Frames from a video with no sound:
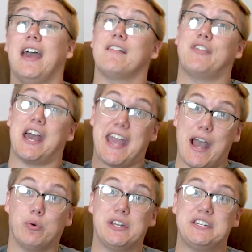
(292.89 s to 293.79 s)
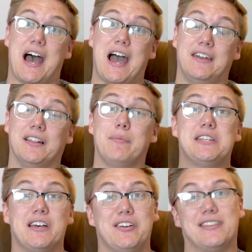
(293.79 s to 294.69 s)
And if that cat would have died, and let me
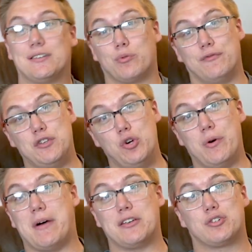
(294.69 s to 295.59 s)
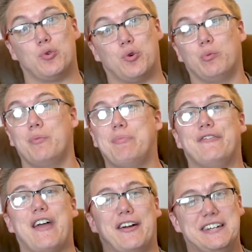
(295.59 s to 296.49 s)
tell you, this review and my score would be
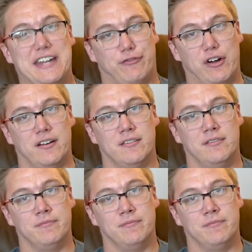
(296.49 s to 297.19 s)
very different.